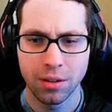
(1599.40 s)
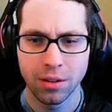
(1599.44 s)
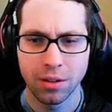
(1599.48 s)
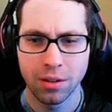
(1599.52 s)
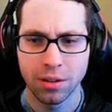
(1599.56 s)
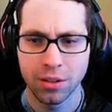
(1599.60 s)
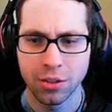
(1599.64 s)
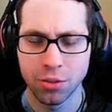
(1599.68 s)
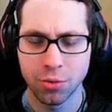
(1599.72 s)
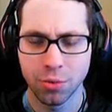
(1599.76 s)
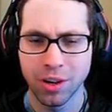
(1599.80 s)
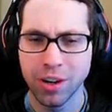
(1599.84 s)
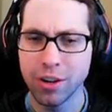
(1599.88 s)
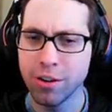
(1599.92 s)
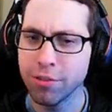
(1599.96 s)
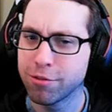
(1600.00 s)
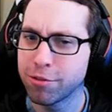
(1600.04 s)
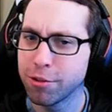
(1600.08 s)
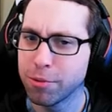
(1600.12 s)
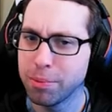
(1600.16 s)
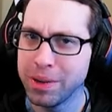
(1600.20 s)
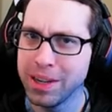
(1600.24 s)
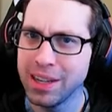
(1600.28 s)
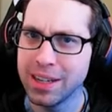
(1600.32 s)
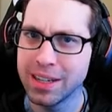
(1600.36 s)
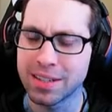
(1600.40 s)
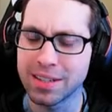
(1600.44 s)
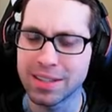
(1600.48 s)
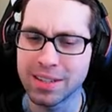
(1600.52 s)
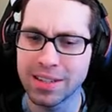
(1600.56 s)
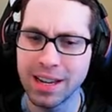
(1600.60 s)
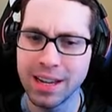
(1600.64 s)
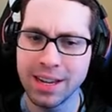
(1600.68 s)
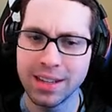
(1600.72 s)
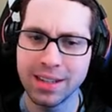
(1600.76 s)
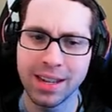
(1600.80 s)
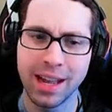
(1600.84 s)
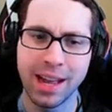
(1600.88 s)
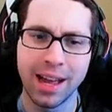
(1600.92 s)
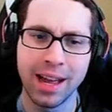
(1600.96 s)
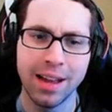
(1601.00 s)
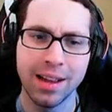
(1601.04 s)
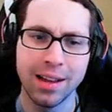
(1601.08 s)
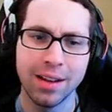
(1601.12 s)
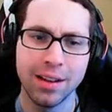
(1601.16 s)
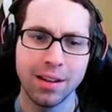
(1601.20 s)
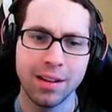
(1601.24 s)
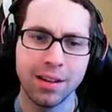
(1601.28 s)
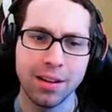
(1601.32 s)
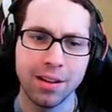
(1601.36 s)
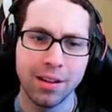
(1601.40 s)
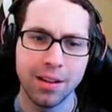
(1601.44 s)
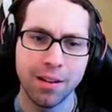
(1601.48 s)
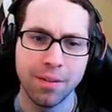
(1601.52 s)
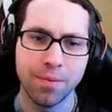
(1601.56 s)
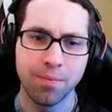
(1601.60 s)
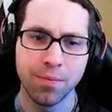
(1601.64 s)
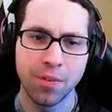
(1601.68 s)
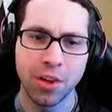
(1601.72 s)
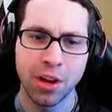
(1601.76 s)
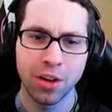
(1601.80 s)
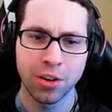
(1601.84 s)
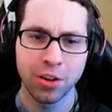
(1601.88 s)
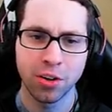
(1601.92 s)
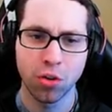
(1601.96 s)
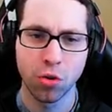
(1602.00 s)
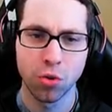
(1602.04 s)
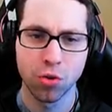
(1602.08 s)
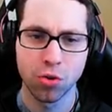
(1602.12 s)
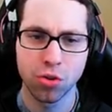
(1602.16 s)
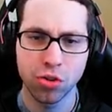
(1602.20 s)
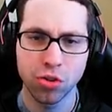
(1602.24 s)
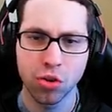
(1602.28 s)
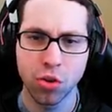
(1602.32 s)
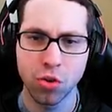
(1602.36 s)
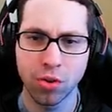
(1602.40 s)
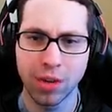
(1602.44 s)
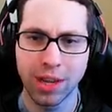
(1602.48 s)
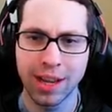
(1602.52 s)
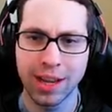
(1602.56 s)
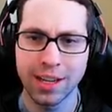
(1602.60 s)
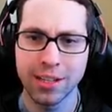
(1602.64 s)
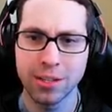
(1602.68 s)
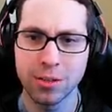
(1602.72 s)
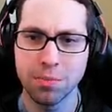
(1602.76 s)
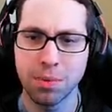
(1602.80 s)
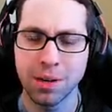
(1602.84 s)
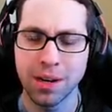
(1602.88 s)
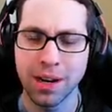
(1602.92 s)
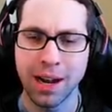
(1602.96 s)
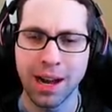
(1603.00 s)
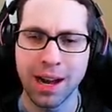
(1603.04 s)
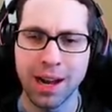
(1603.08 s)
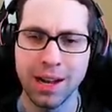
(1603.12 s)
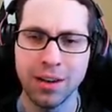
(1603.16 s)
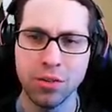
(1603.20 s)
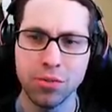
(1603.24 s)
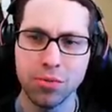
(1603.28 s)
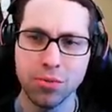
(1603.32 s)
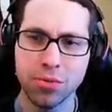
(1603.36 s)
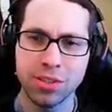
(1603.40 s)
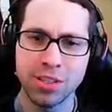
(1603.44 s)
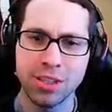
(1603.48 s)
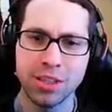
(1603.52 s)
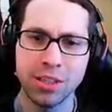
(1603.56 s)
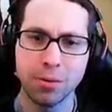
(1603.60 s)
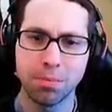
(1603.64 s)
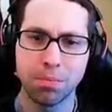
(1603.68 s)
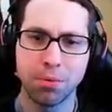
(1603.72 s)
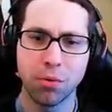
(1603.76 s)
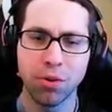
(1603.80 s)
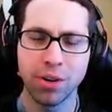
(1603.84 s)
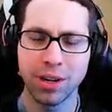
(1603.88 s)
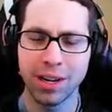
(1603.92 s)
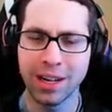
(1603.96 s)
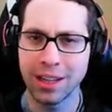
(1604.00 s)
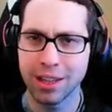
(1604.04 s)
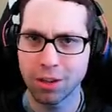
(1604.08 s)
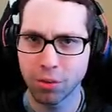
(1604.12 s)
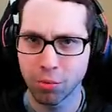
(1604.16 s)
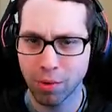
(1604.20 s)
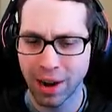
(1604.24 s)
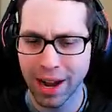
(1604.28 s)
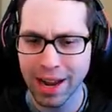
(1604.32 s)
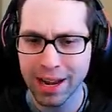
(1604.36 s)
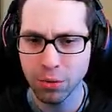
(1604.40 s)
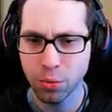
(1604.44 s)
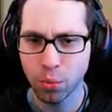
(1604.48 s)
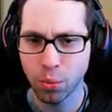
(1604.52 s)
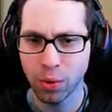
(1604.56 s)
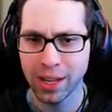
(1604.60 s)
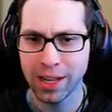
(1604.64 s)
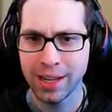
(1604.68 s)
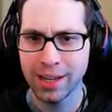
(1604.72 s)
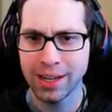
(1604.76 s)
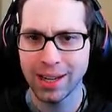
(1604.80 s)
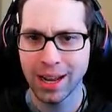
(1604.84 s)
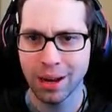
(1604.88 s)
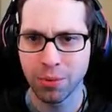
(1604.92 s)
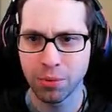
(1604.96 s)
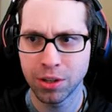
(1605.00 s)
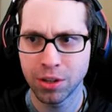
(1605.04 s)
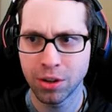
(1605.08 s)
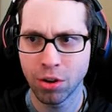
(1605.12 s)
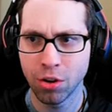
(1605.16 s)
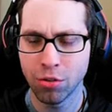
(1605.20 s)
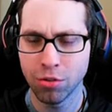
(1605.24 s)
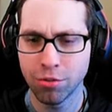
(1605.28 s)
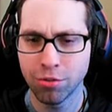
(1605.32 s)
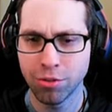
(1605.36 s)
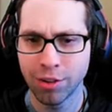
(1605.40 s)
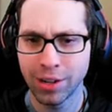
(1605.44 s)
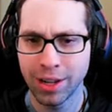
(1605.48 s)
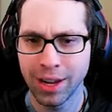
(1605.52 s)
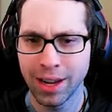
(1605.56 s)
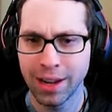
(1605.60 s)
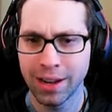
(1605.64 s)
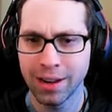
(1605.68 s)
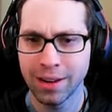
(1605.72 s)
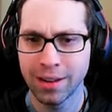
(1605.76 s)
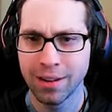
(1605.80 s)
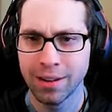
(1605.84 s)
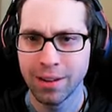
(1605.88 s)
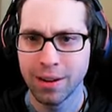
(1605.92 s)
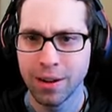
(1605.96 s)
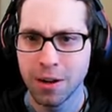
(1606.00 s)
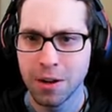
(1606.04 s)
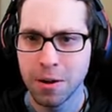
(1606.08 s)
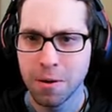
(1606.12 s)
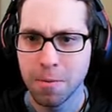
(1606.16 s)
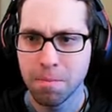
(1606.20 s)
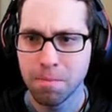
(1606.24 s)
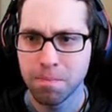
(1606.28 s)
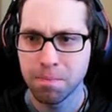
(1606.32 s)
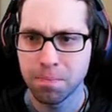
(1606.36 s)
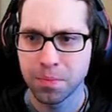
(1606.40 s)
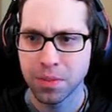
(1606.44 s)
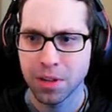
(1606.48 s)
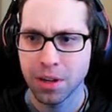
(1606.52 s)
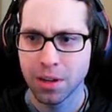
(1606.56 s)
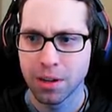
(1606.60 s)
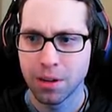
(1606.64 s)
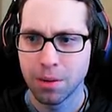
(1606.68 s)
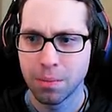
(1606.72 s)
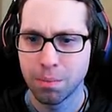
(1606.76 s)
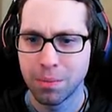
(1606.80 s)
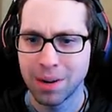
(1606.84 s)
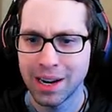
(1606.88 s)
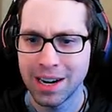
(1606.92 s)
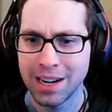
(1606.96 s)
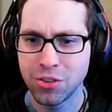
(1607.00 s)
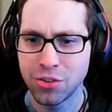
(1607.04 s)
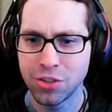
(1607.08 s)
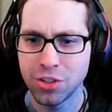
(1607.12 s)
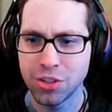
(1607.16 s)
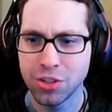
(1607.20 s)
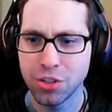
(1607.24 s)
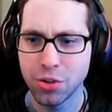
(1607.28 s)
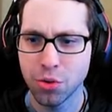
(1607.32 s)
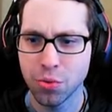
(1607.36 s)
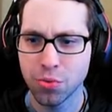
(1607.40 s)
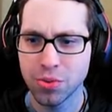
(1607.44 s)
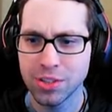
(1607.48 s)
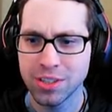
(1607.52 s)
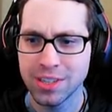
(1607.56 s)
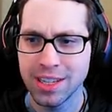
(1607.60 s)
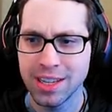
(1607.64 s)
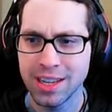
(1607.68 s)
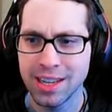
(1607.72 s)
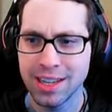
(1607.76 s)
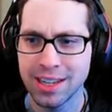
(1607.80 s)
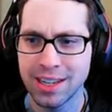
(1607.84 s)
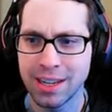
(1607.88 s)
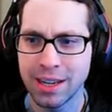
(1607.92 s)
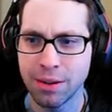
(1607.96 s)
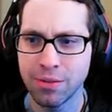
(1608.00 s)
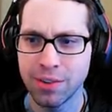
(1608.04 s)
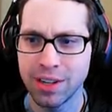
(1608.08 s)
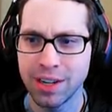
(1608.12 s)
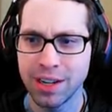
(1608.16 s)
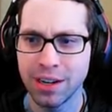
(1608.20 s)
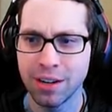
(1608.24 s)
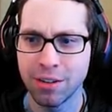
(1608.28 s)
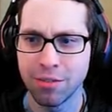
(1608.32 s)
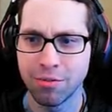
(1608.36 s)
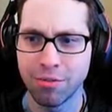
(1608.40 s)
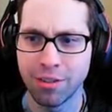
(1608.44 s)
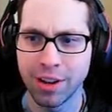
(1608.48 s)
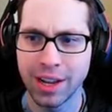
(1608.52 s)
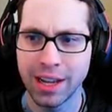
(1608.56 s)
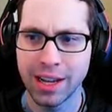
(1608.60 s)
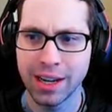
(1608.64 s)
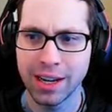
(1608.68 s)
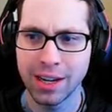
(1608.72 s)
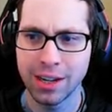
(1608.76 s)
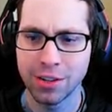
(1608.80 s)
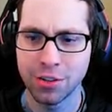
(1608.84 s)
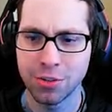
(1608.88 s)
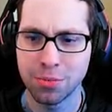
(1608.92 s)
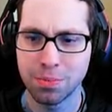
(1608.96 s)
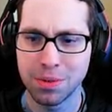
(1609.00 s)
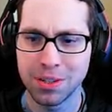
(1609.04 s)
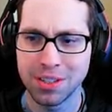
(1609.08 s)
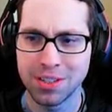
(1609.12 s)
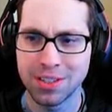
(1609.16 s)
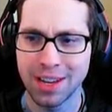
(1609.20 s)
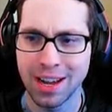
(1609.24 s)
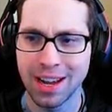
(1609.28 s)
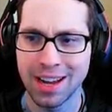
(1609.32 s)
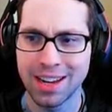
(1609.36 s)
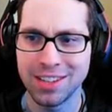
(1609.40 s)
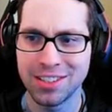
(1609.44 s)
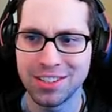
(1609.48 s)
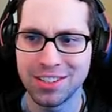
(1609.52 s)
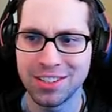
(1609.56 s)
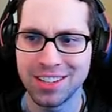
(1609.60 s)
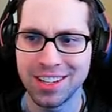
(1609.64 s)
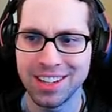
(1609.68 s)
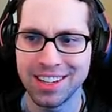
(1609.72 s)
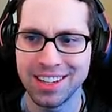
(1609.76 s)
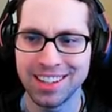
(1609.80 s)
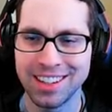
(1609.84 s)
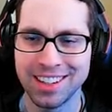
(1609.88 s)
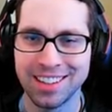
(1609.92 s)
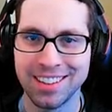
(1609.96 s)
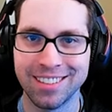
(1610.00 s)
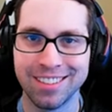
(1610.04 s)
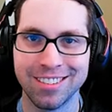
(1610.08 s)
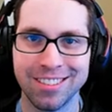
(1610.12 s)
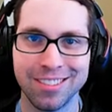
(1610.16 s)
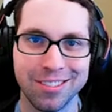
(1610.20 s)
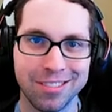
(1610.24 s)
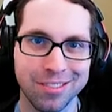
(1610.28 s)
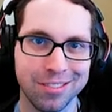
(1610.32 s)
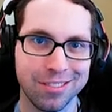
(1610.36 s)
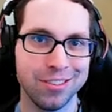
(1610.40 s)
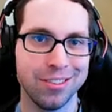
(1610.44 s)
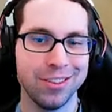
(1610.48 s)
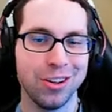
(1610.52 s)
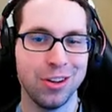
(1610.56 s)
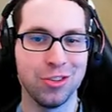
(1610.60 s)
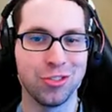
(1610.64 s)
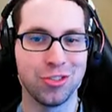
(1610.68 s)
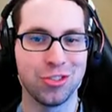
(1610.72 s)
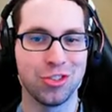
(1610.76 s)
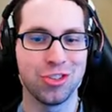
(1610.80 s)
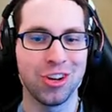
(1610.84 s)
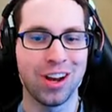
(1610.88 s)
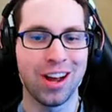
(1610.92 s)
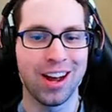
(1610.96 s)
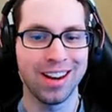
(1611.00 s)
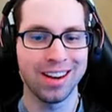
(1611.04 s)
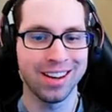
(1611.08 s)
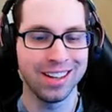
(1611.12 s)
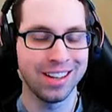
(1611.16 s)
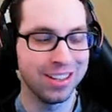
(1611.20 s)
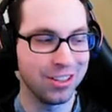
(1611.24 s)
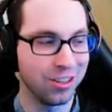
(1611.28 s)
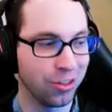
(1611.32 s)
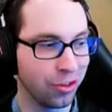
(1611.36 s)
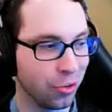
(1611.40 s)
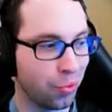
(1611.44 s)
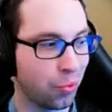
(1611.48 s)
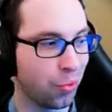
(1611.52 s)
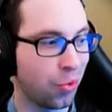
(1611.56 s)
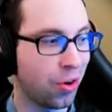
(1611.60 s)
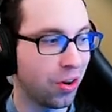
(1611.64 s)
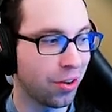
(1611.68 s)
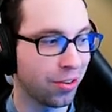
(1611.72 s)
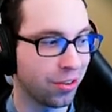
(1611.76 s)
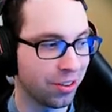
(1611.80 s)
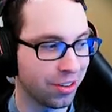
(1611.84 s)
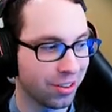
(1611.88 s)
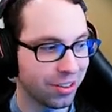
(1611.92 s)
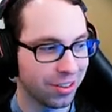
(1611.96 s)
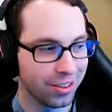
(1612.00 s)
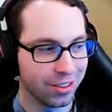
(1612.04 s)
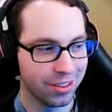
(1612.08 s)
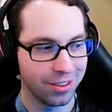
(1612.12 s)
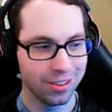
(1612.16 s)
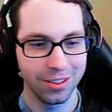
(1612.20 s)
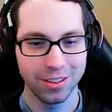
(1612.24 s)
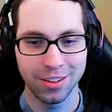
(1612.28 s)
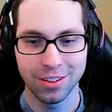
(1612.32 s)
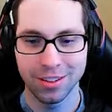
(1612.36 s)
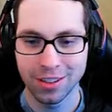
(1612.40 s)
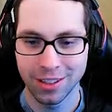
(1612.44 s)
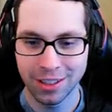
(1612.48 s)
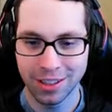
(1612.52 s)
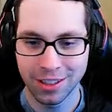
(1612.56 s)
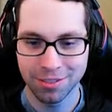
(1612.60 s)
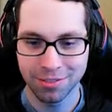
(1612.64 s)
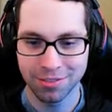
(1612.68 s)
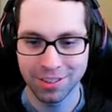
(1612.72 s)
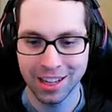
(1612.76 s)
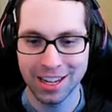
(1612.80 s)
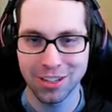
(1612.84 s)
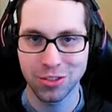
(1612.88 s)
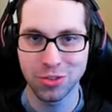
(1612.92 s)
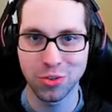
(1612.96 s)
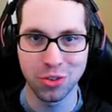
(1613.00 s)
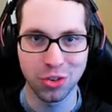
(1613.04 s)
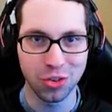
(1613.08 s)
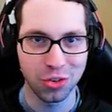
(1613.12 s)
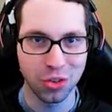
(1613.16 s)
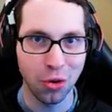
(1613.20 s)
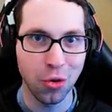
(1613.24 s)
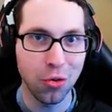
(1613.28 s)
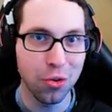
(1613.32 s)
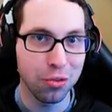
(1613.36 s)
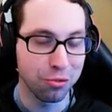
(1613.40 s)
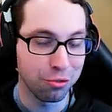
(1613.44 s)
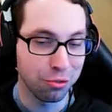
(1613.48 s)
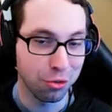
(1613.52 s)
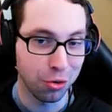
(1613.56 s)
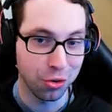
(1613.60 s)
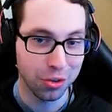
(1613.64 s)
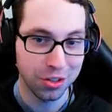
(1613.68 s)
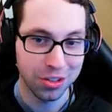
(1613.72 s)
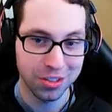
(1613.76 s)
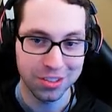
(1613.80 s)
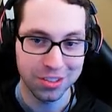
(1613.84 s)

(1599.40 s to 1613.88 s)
It's rare for me to say that on a core showcase, but I don't see the point. In the right wind, I would go for that. But I just don't see it giving an advantage besides getting a shot into the water, if that's what you're going for.